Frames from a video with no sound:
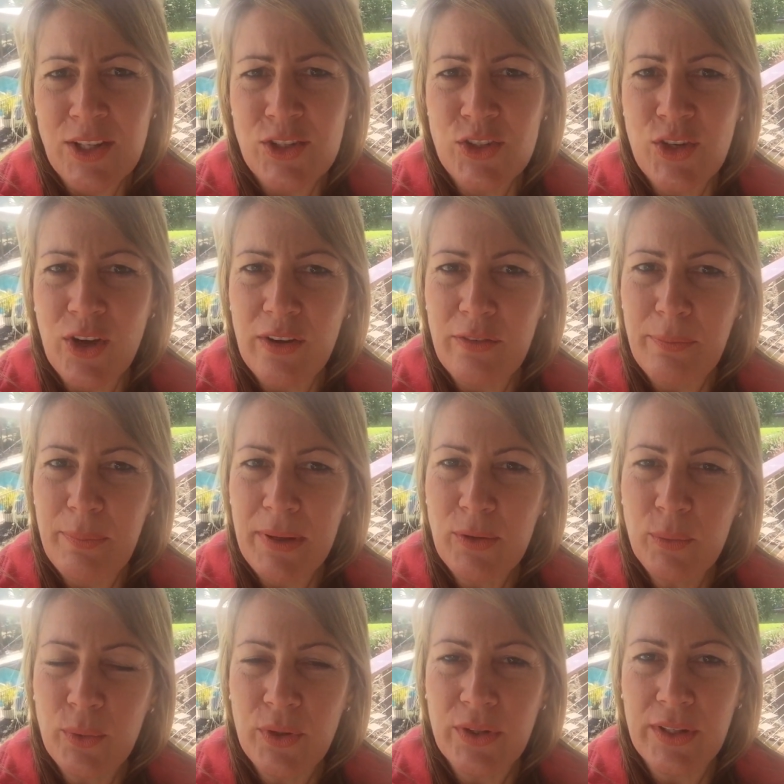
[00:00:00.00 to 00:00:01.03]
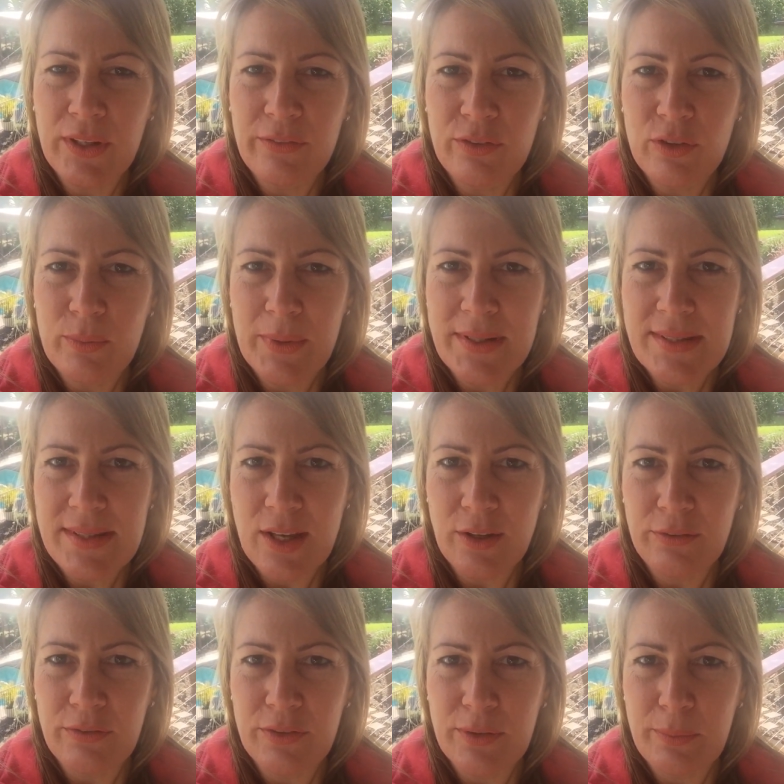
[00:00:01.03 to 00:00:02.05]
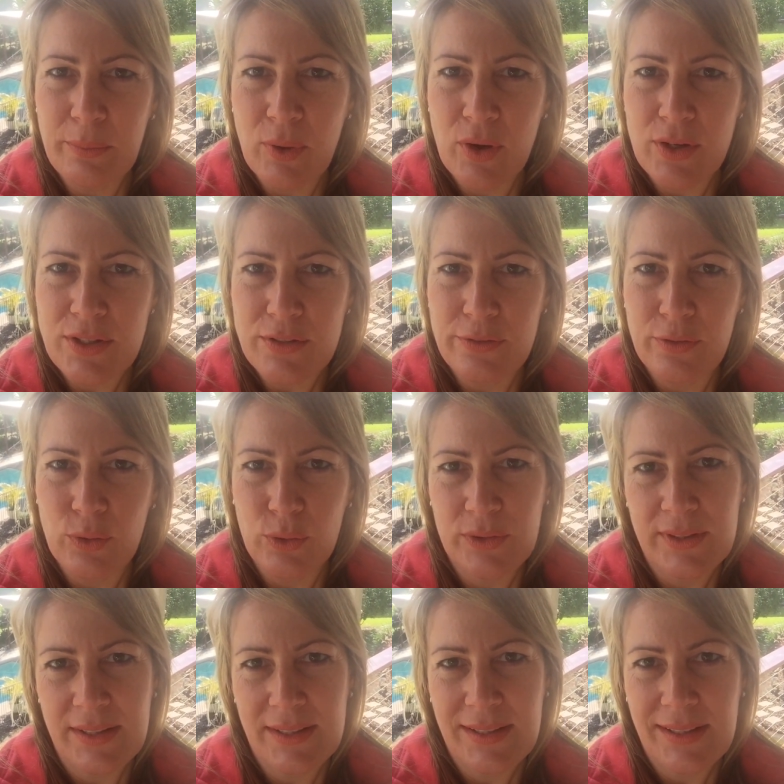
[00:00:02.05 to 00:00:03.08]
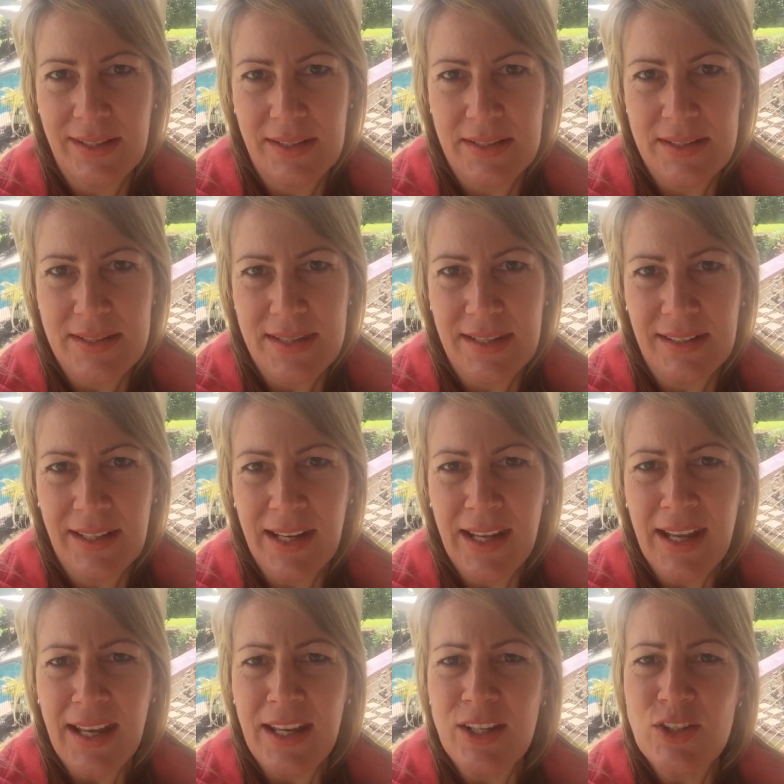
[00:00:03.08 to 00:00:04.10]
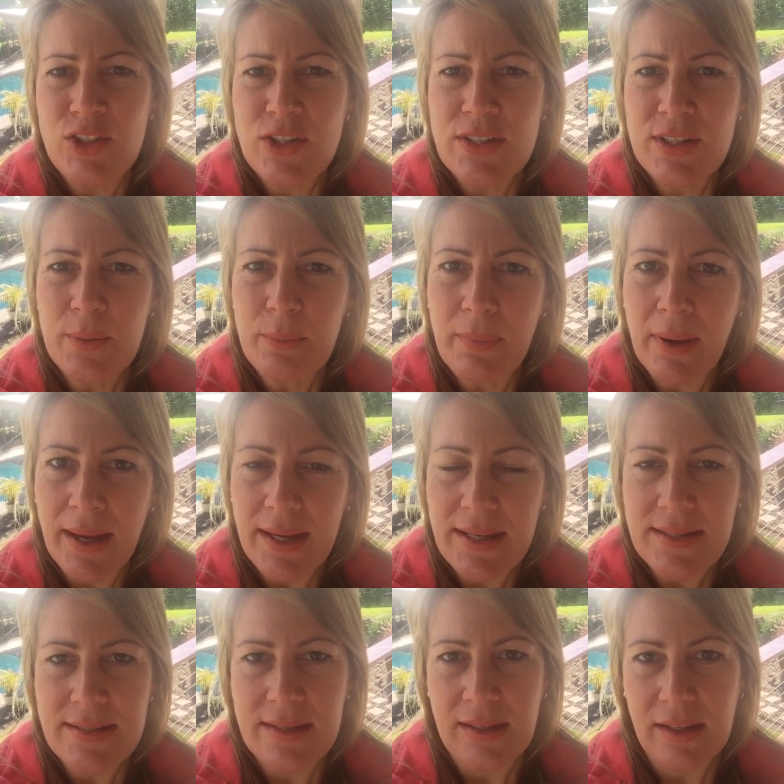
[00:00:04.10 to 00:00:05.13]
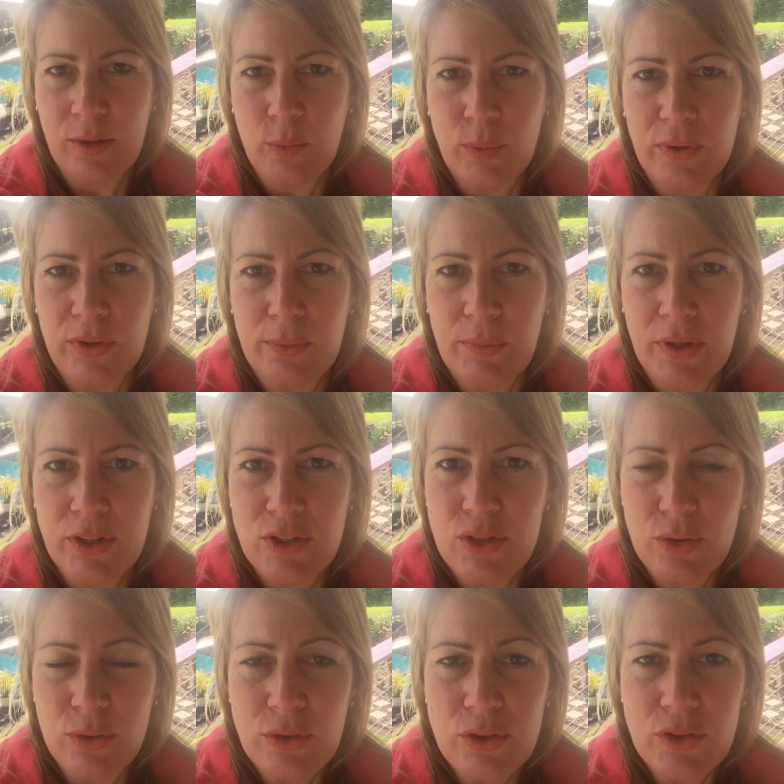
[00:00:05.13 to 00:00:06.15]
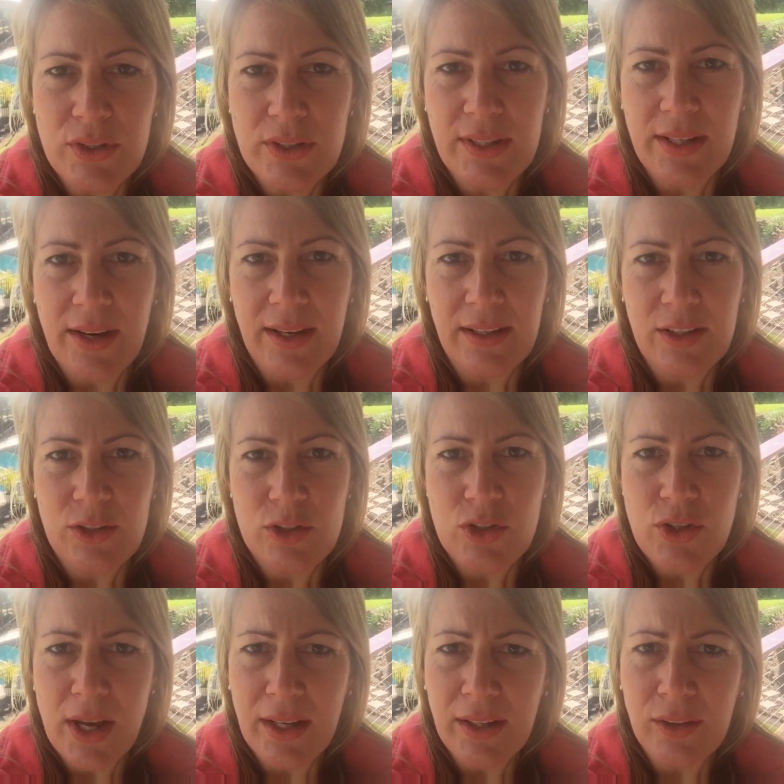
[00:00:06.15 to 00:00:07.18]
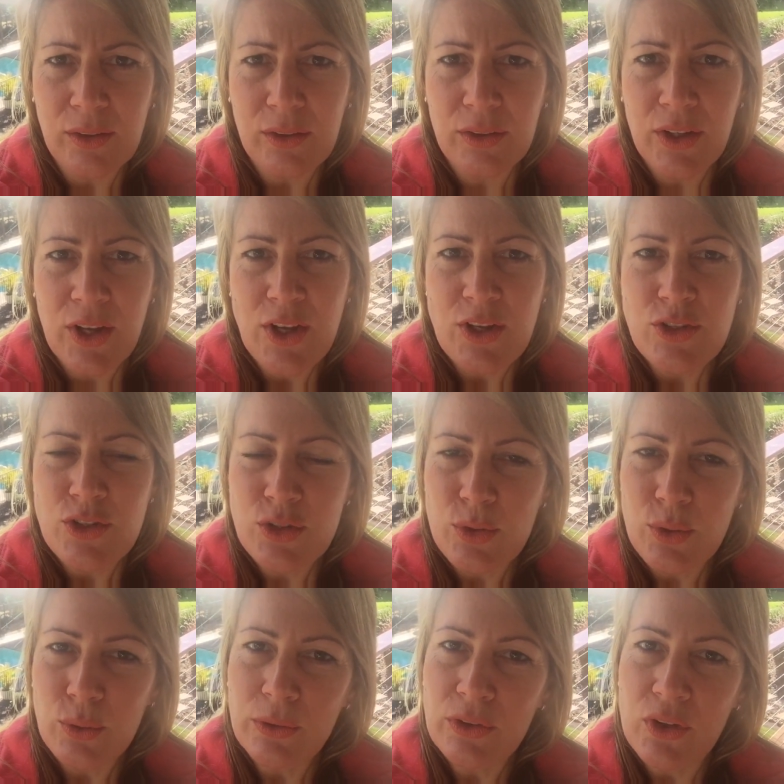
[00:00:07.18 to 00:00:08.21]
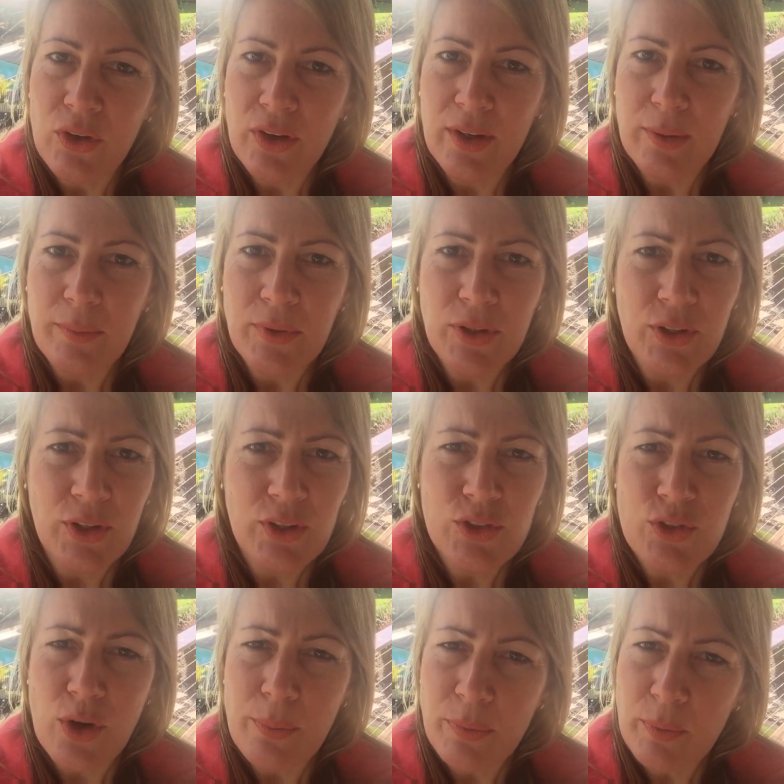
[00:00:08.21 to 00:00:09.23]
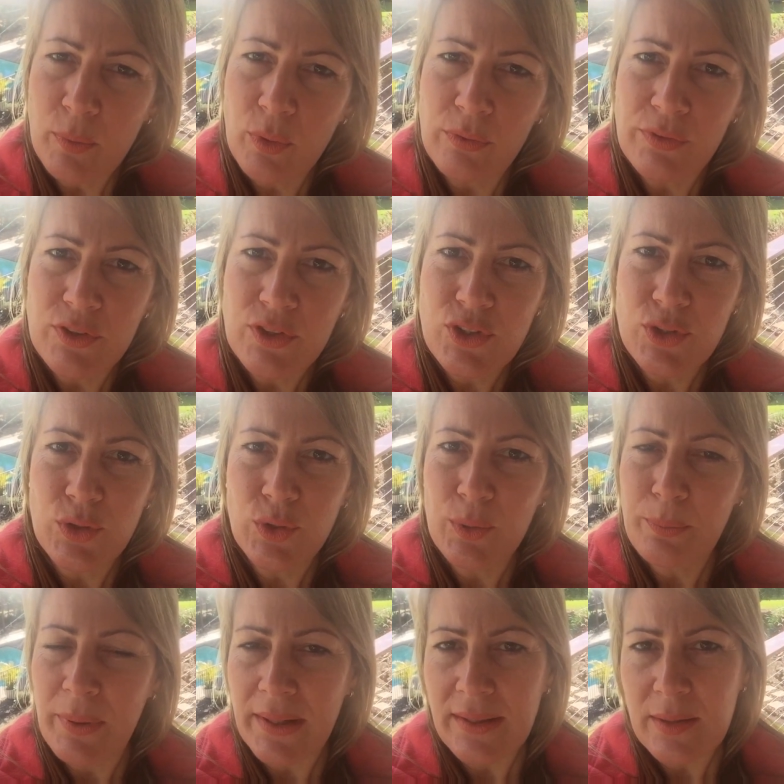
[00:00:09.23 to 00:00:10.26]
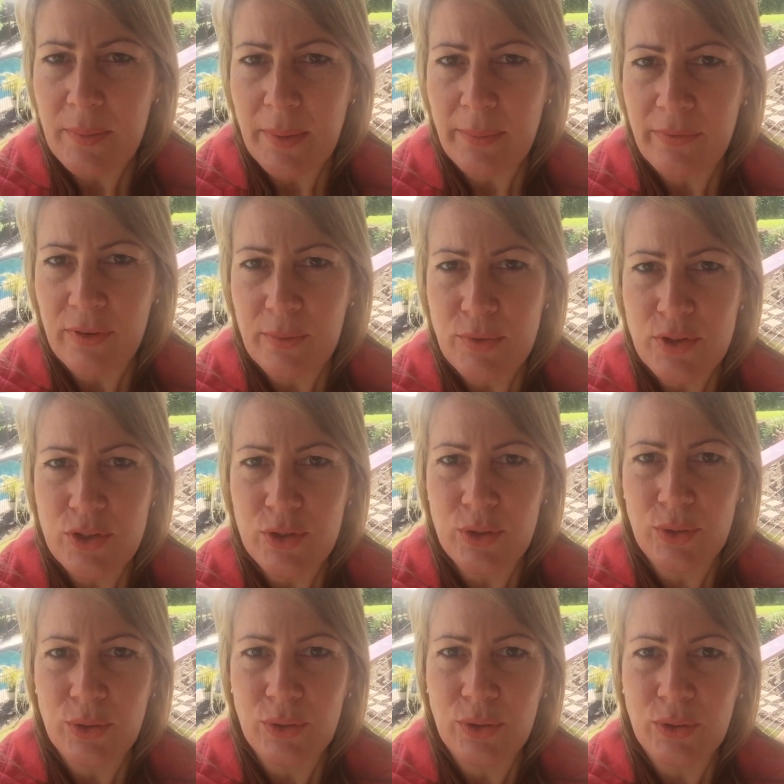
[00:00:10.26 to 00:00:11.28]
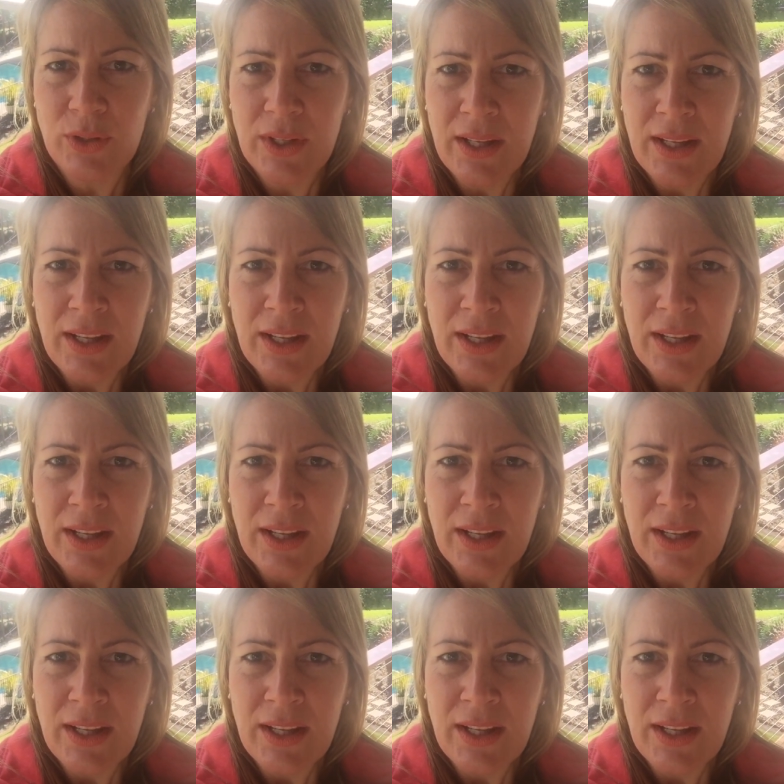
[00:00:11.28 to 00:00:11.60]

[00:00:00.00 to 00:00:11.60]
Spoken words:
You know, I've been working for myself for the past 14 years, and it's just amazing with my children that I can juggle school time, you know, drop them off at school, pick them up from school,